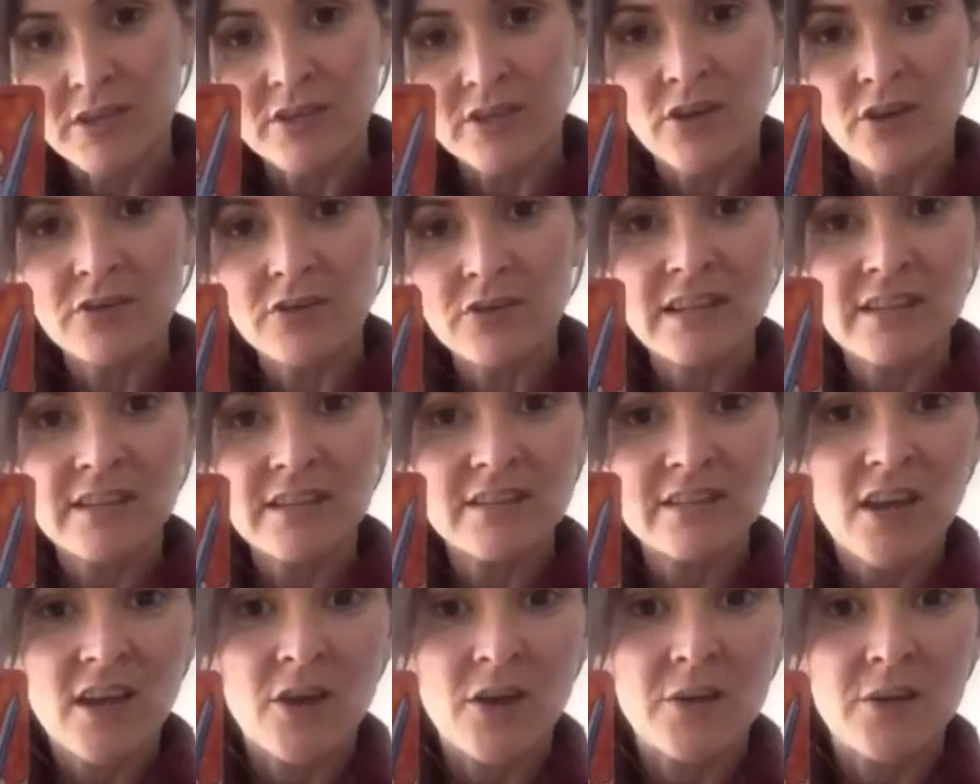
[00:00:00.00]
You don't need
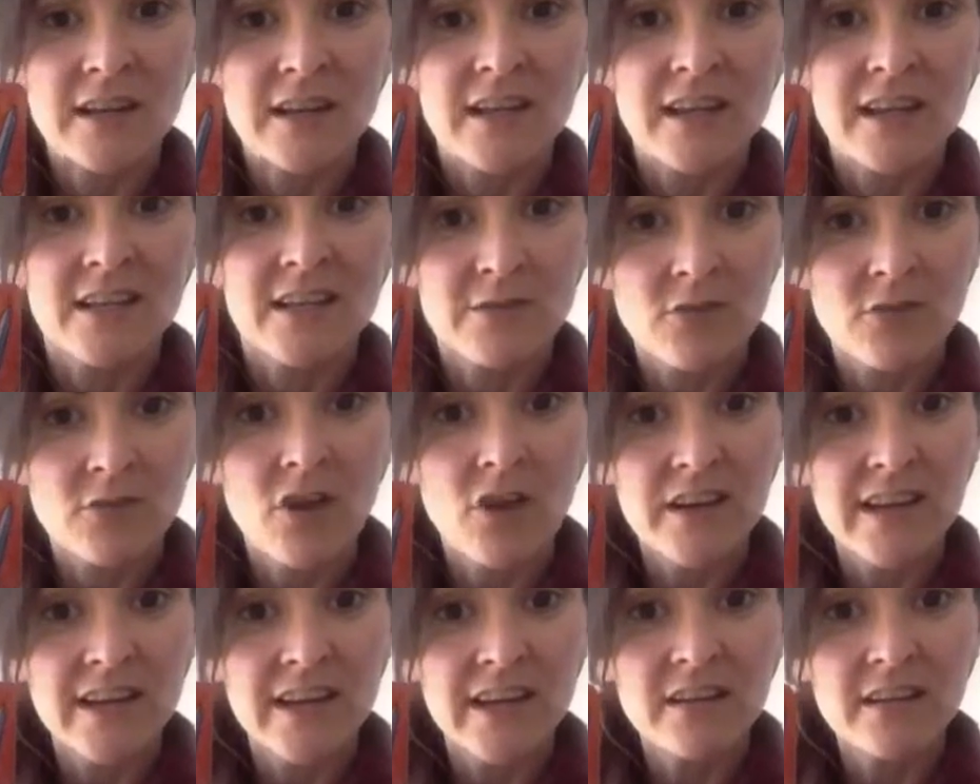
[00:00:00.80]
to go in. You've
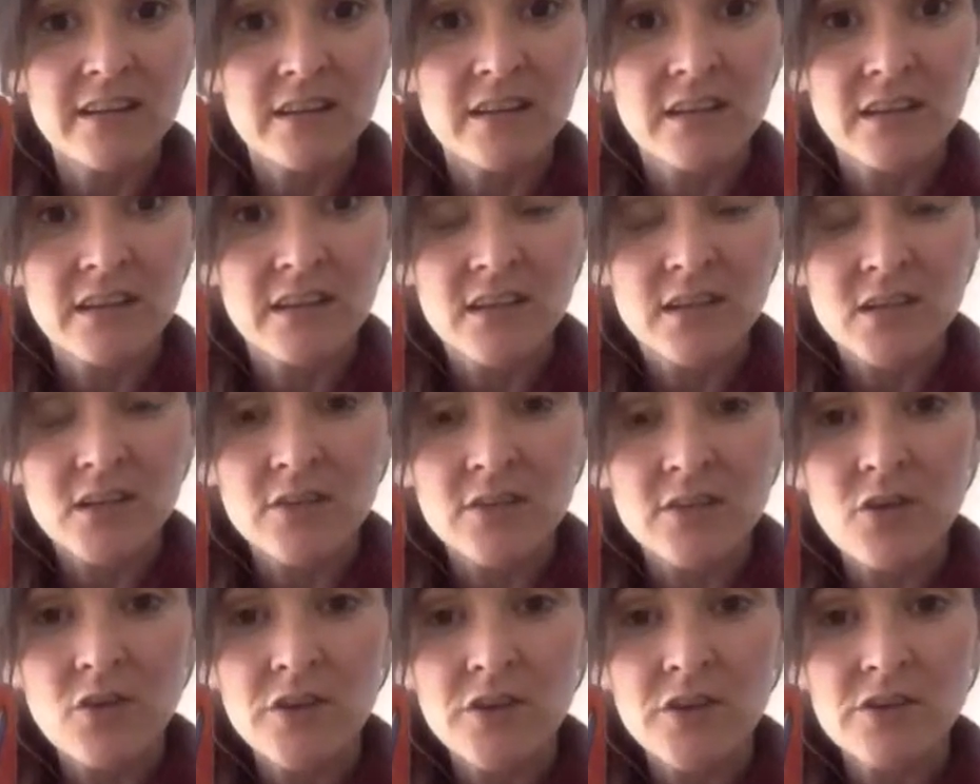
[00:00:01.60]
got it.
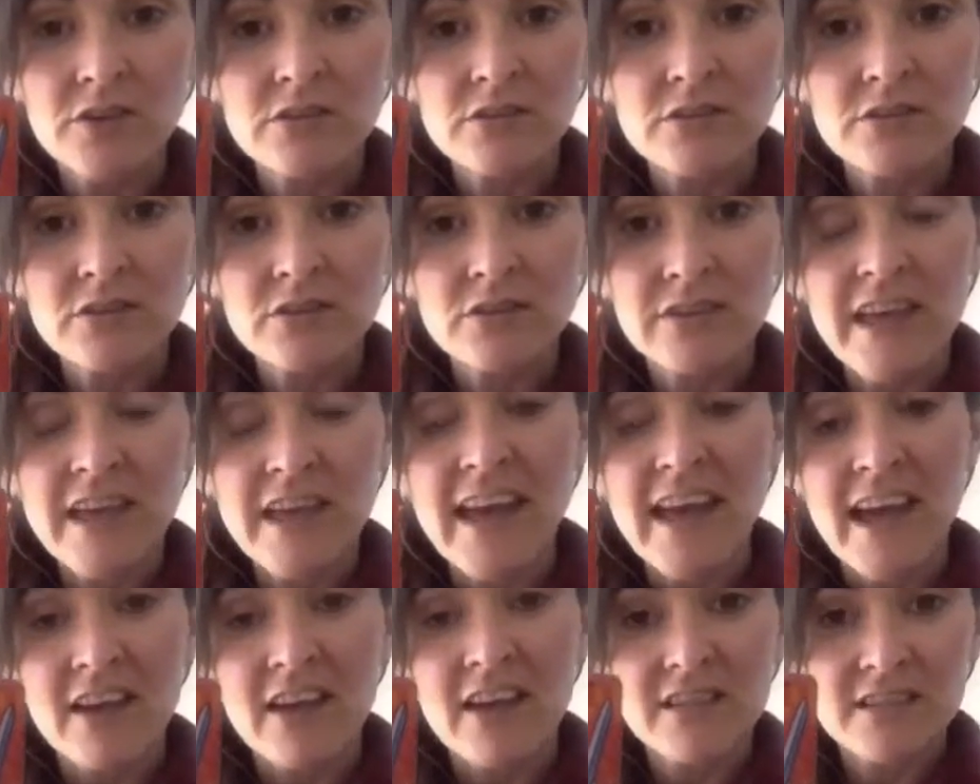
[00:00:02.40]
You've got your sword
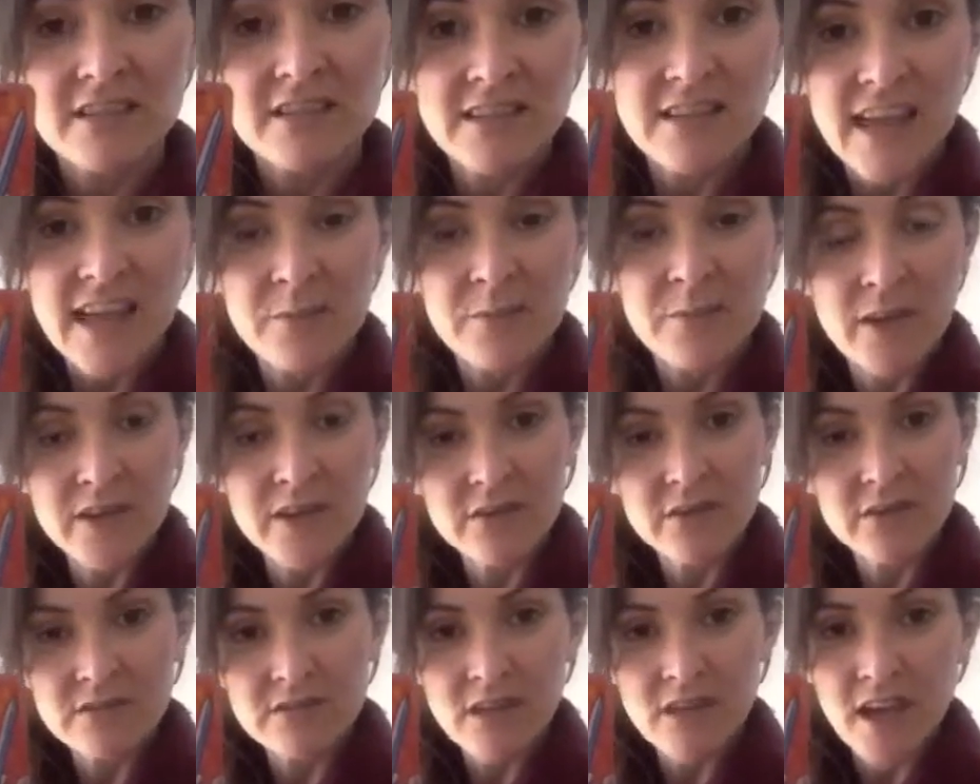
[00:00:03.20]
there. It's there by
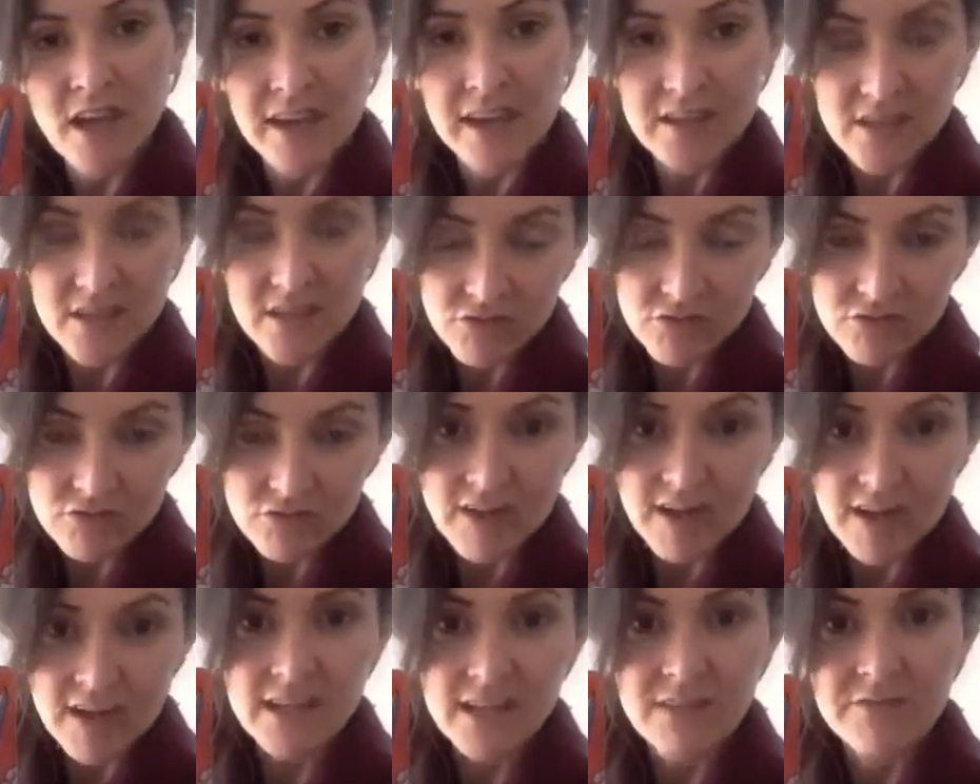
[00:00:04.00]
your side and it's
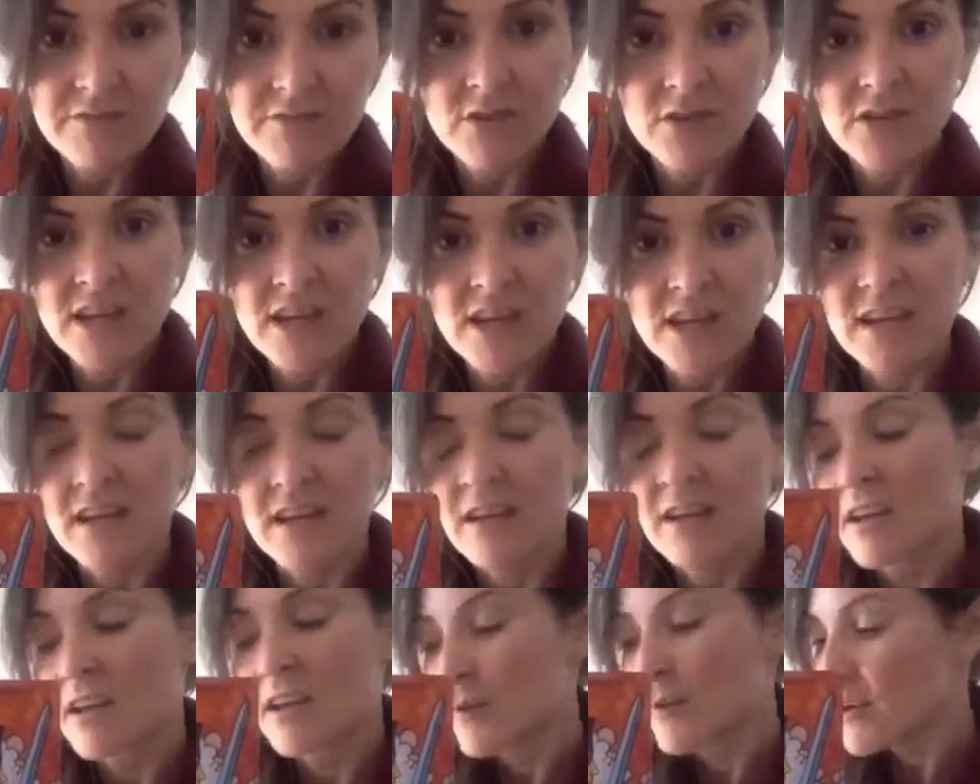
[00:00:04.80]
ready if you need
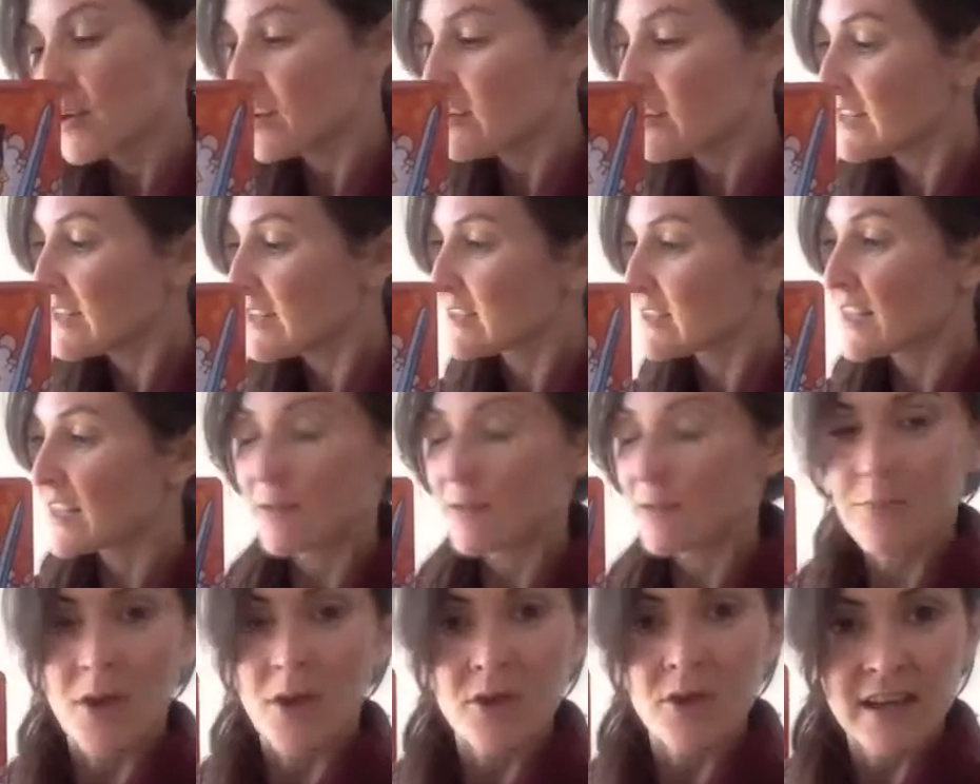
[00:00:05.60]
it. You don't need to
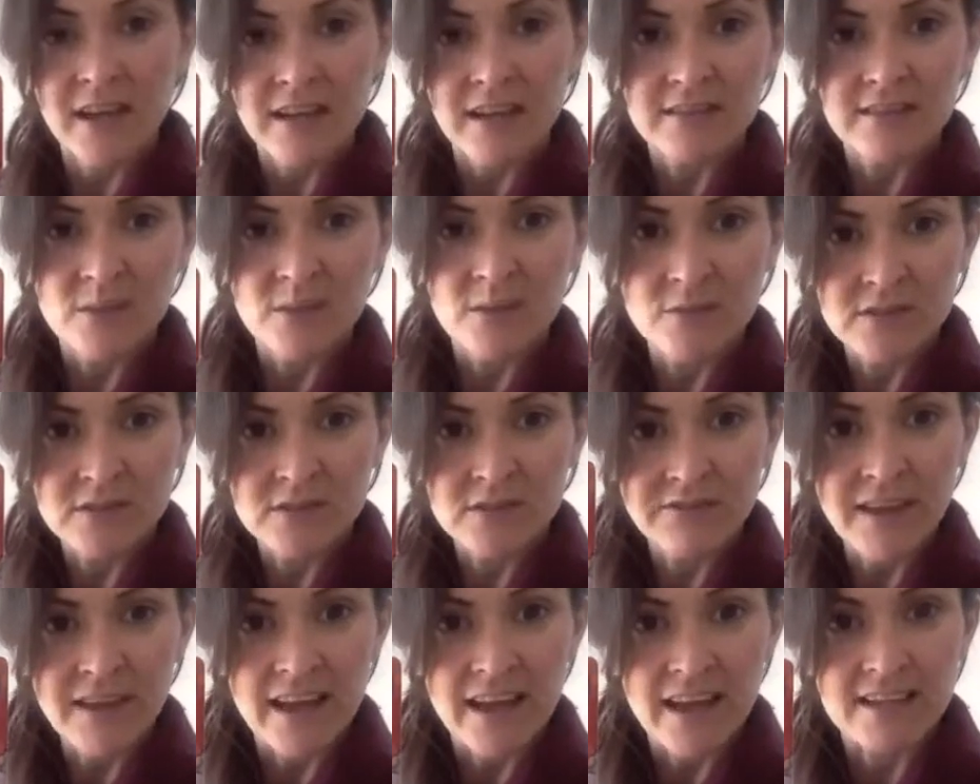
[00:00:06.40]
like poke it in someone's
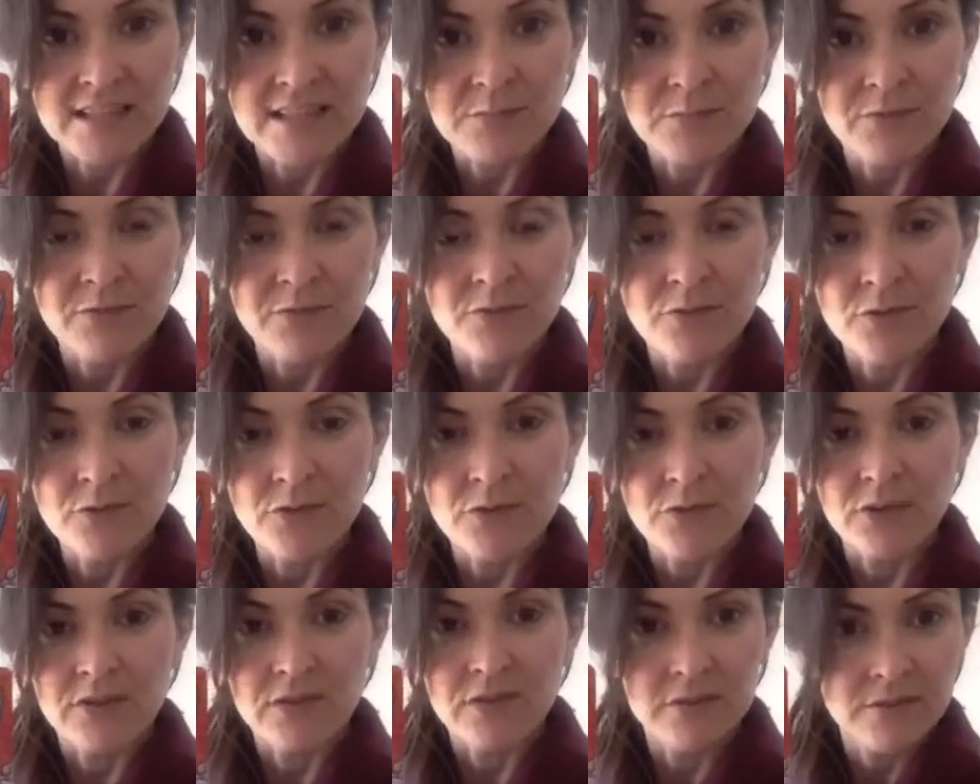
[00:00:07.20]
face
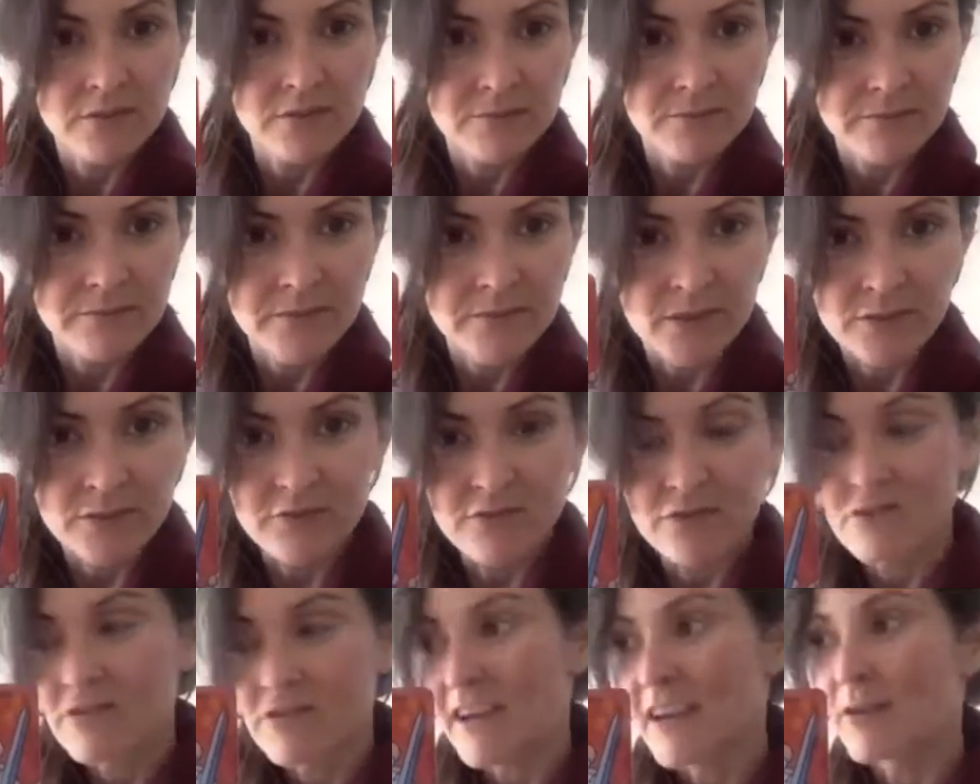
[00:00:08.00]
before it
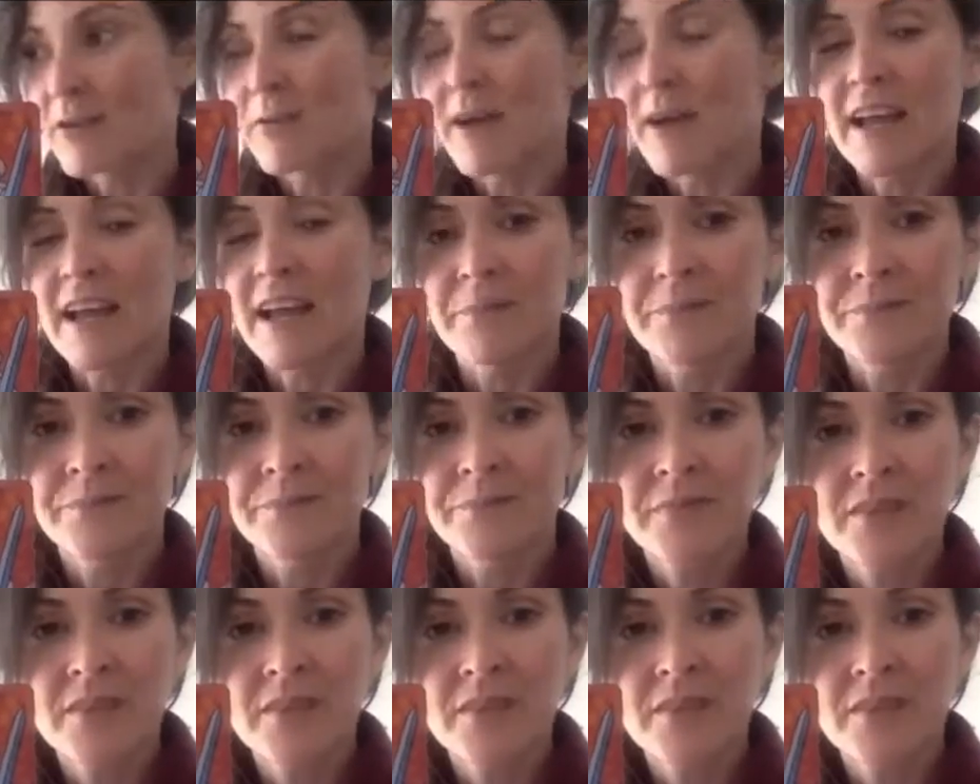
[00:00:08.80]
was straight away.